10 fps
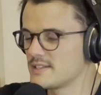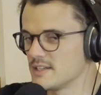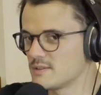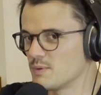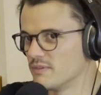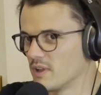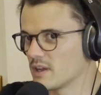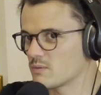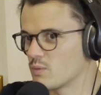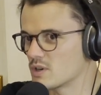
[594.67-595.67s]
Since we've
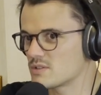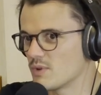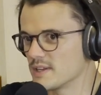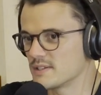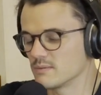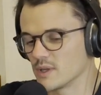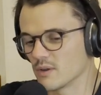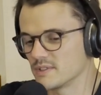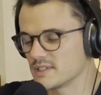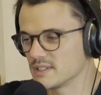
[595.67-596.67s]
watched racing, we
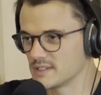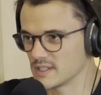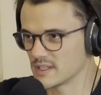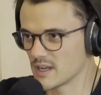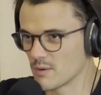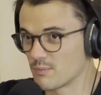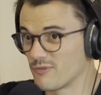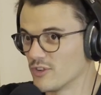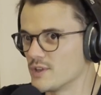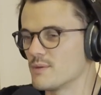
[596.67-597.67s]
obviously didn't
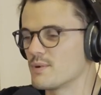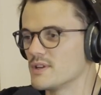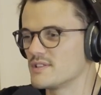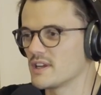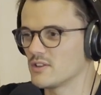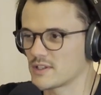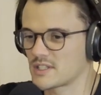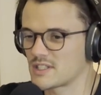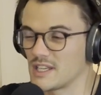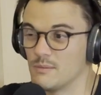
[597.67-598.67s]
fully appreciate
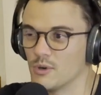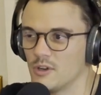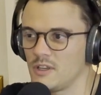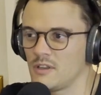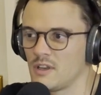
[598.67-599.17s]
Sepoy.